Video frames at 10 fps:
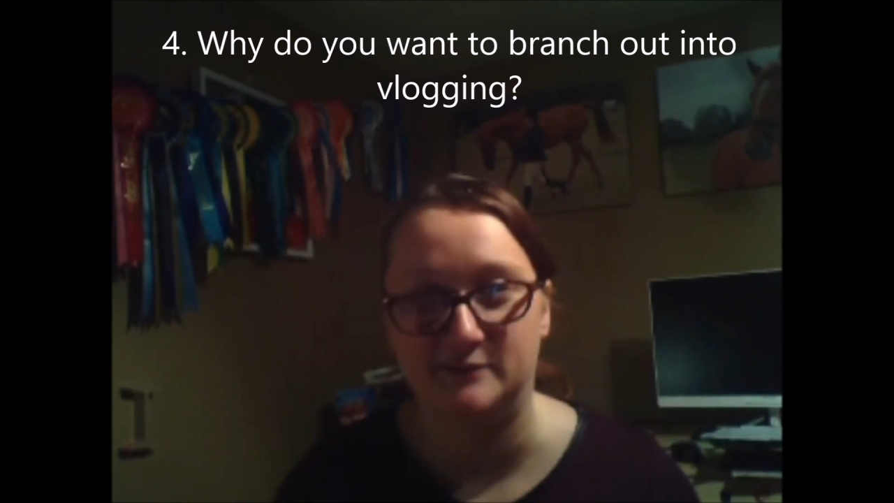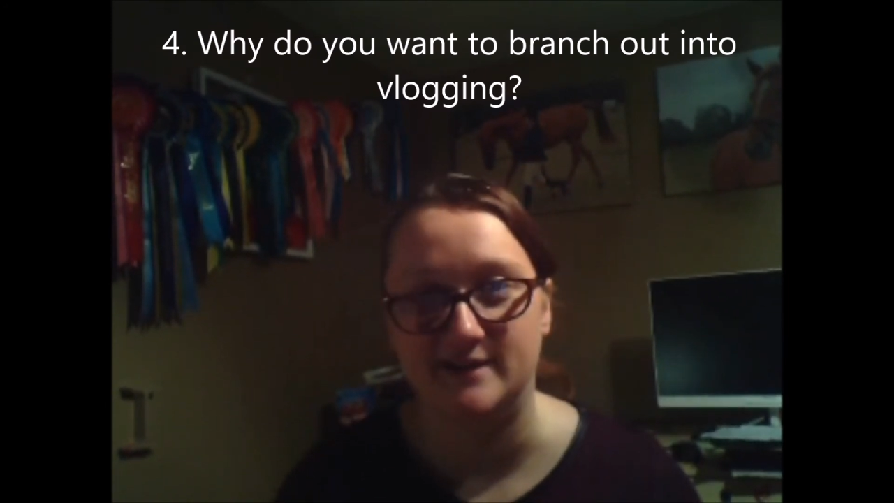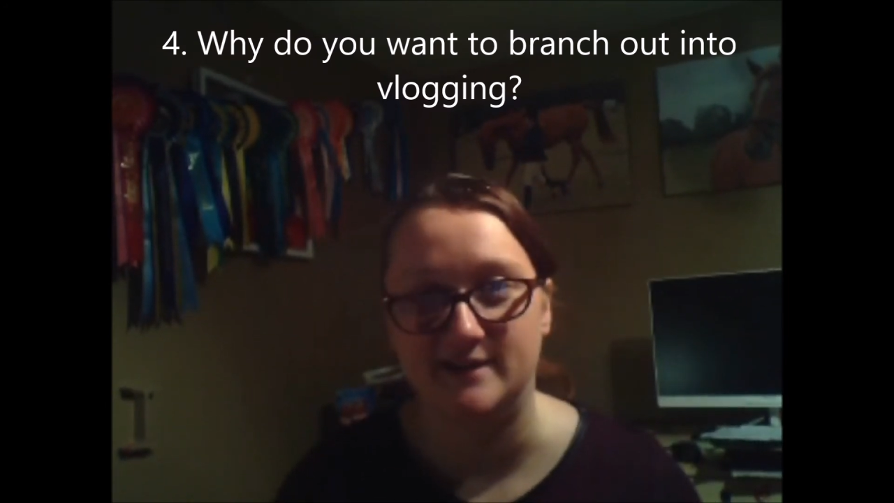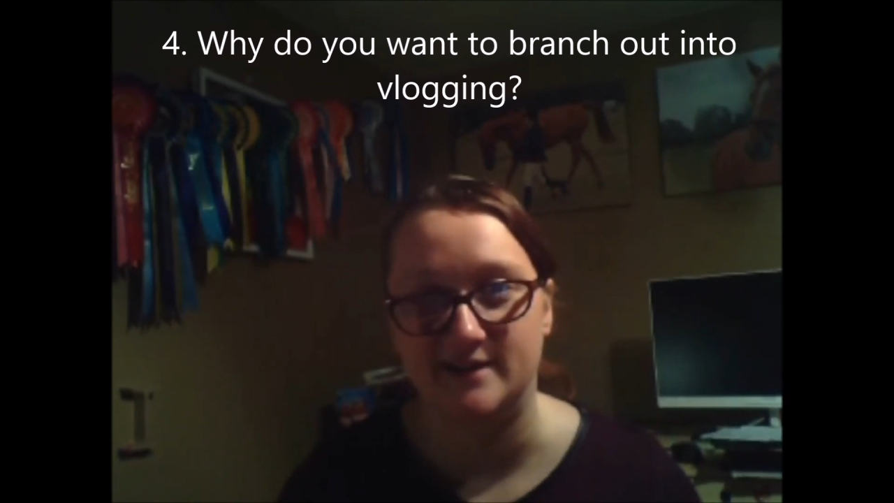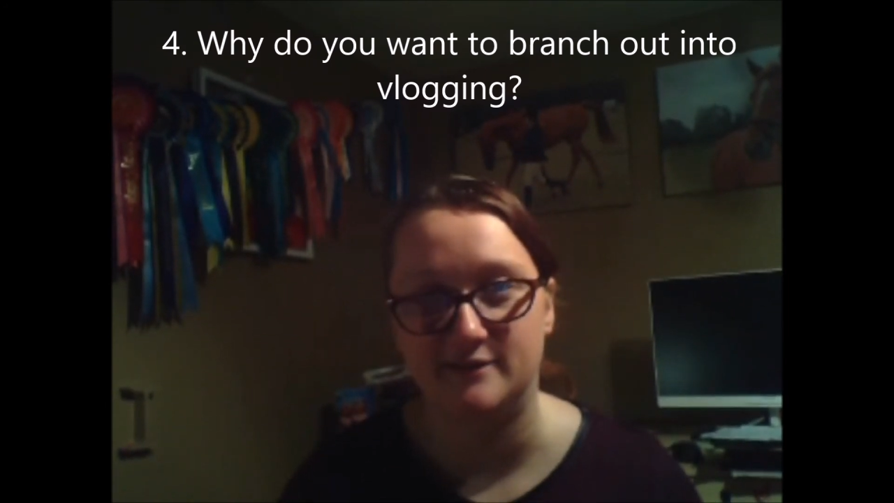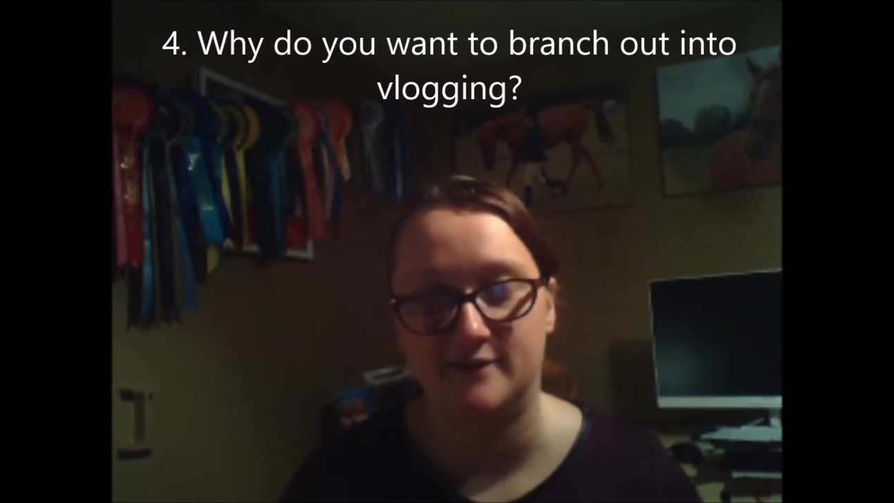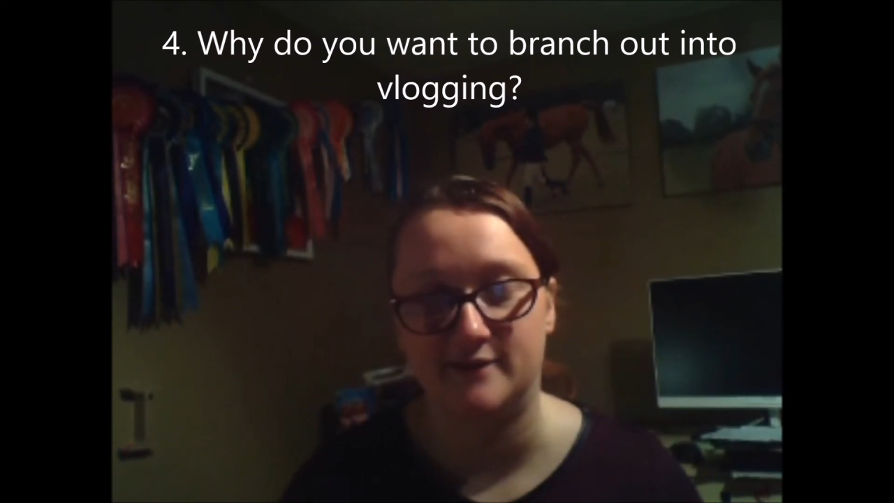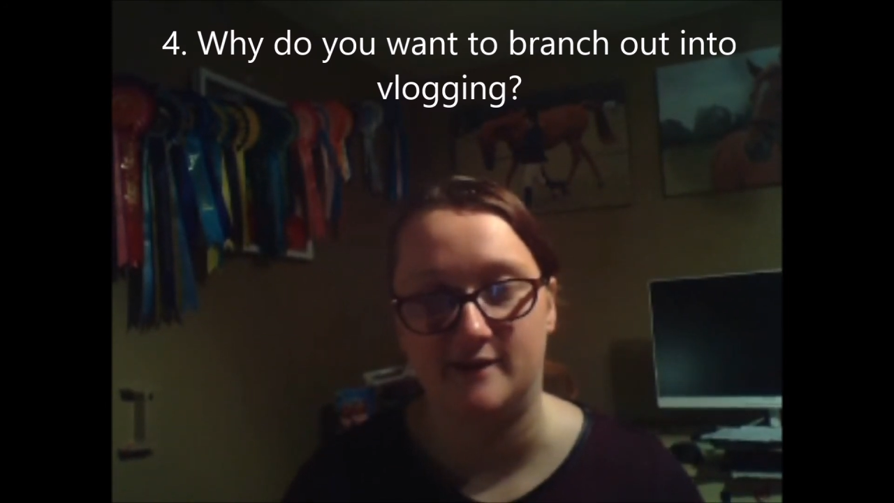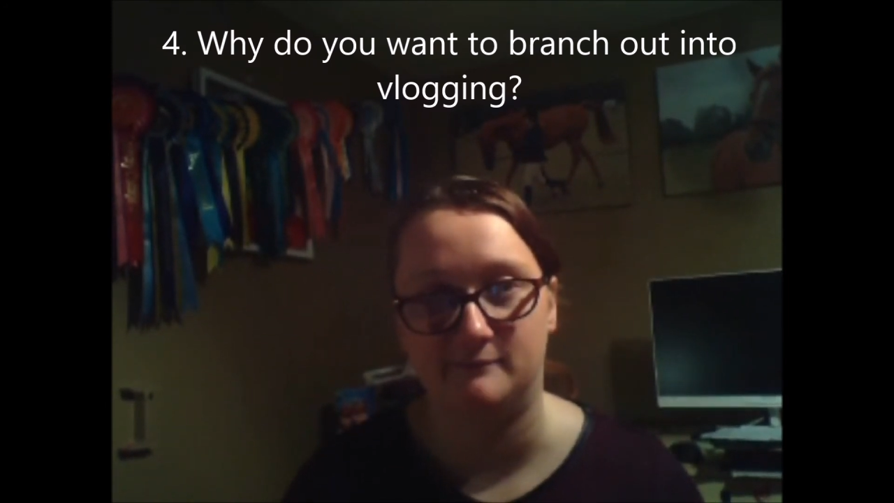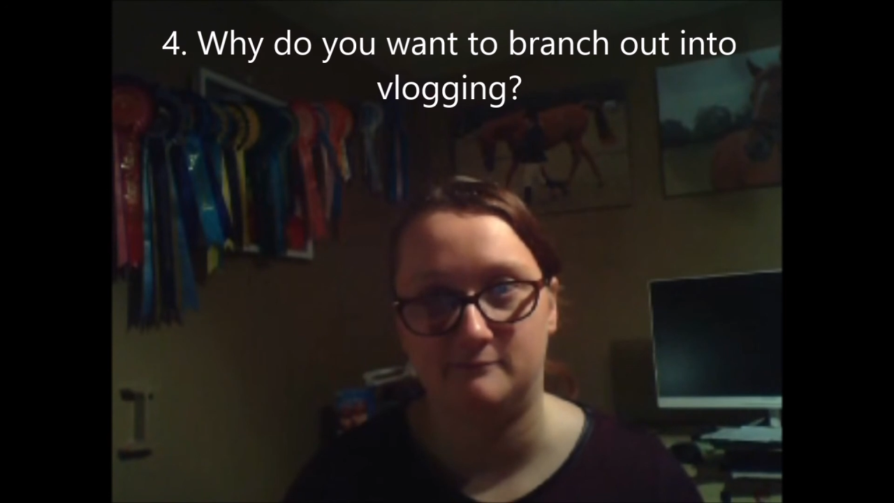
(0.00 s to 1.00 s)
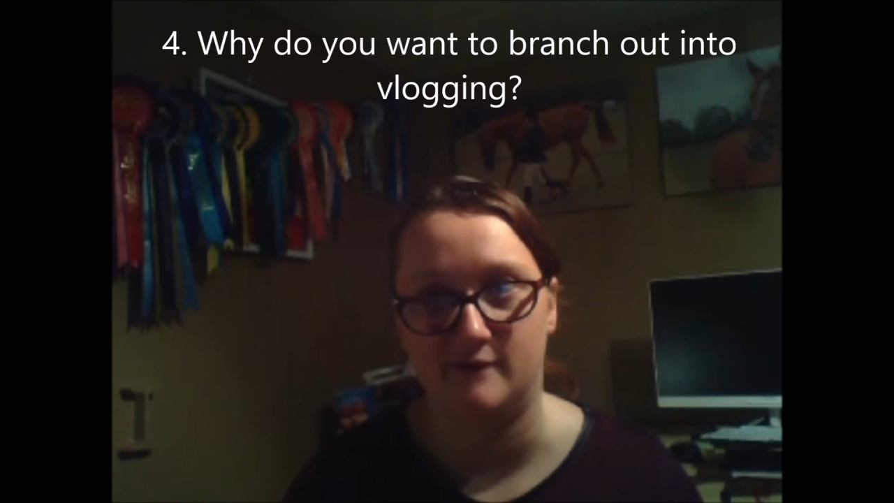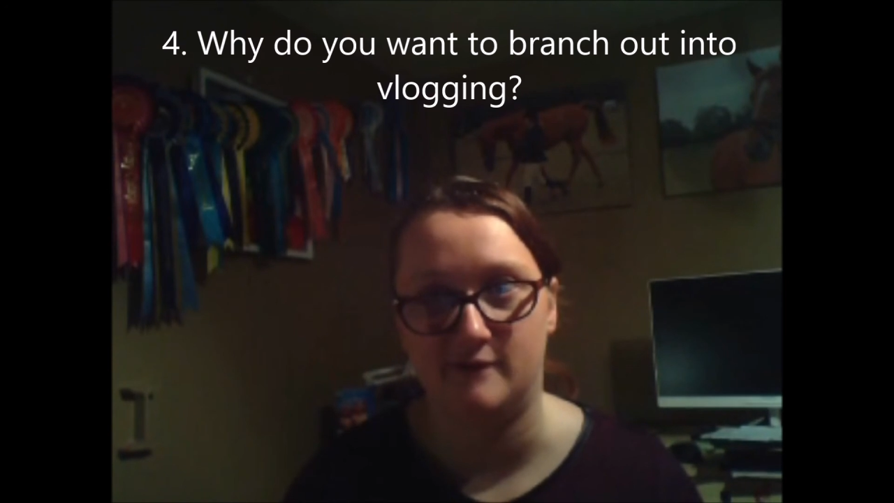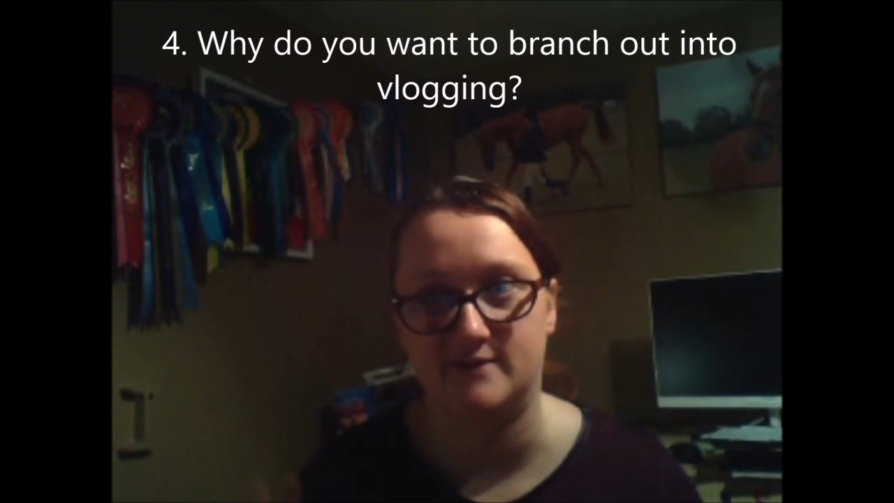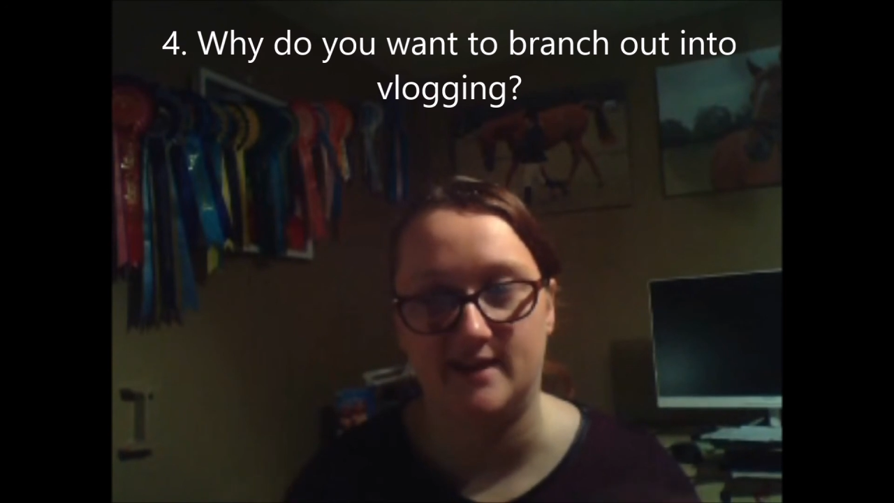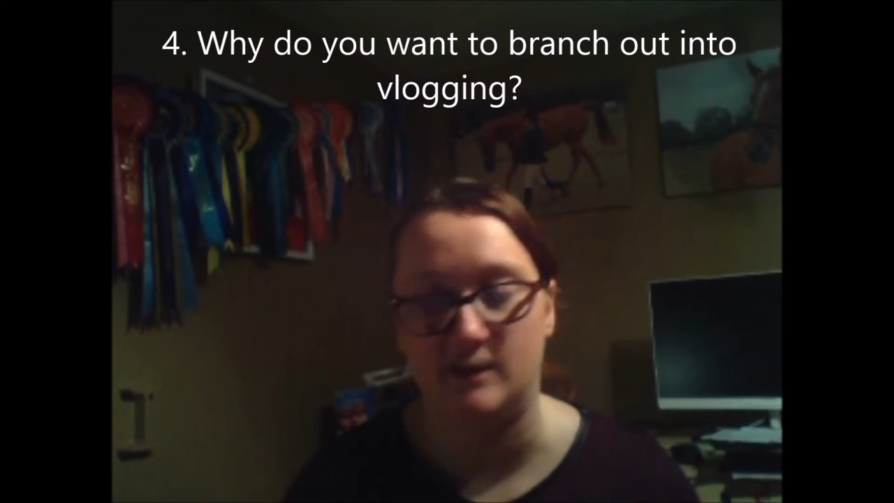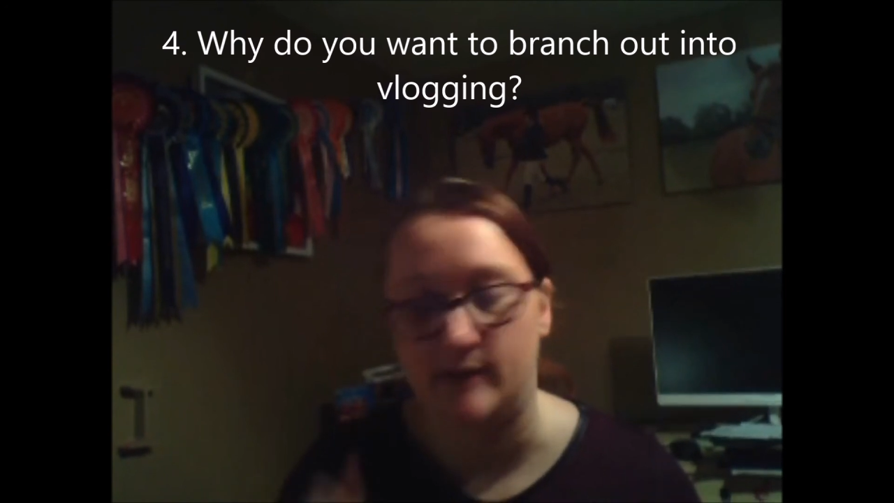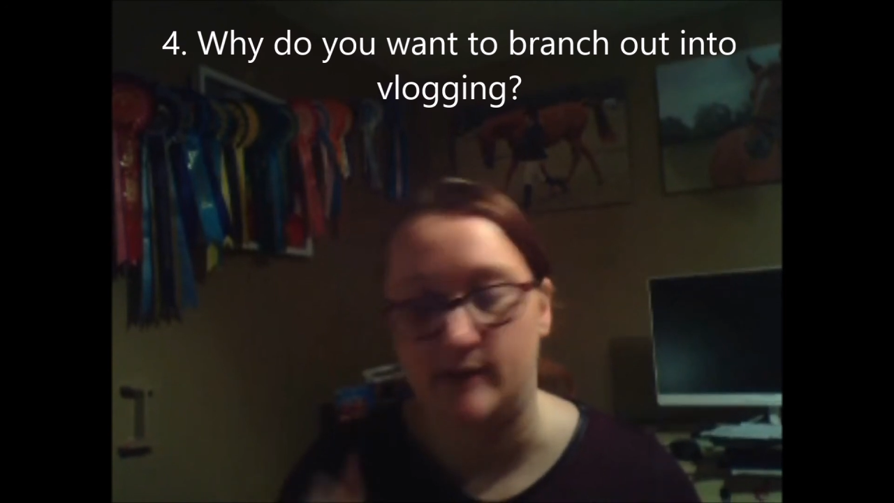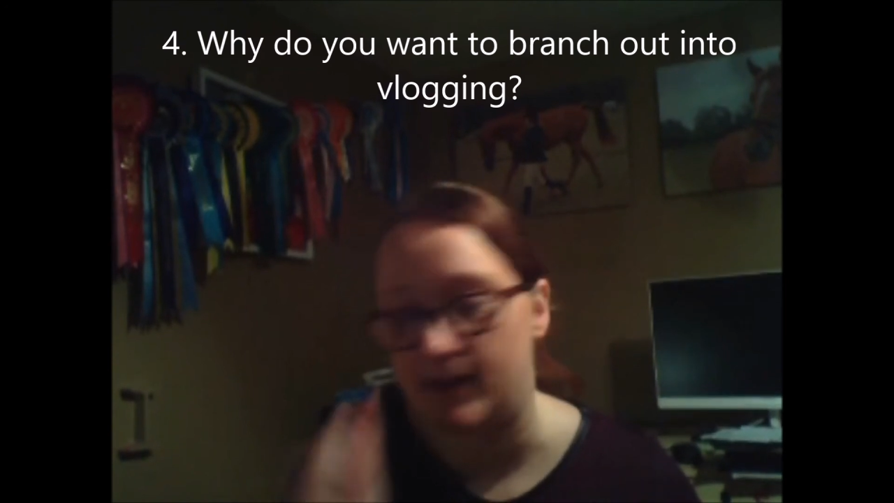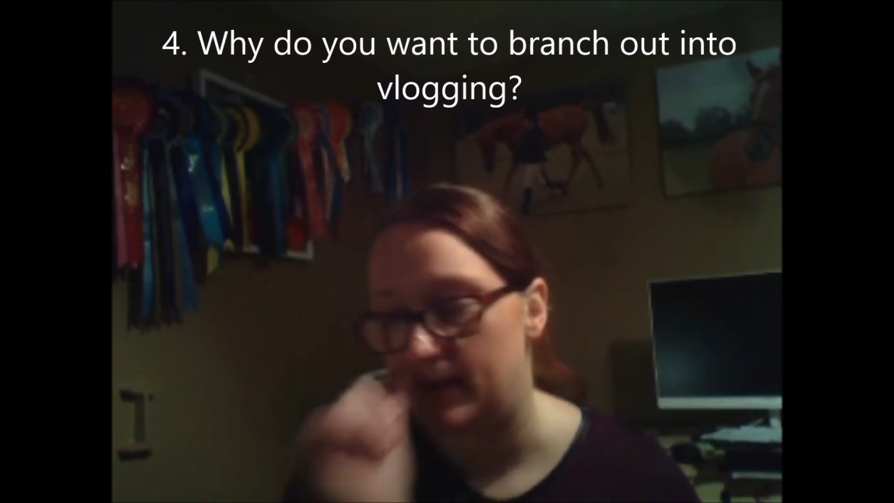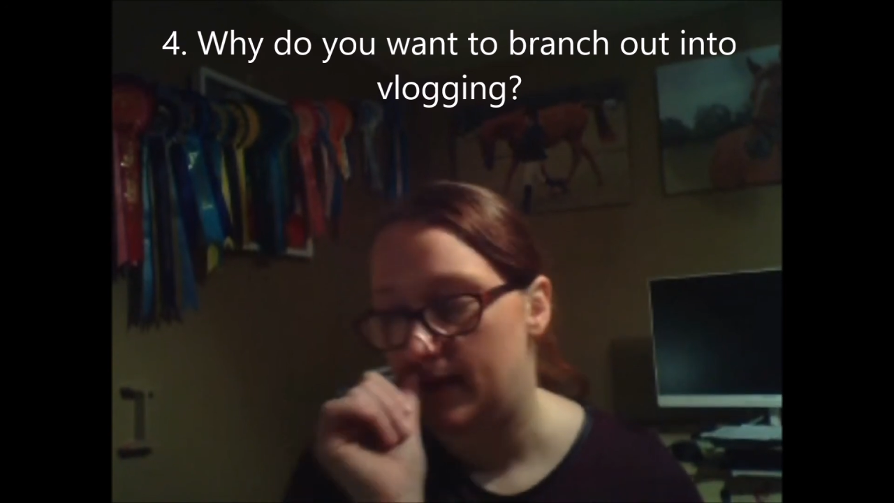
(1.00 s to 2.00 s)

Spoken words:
already throughout what I've said anyway.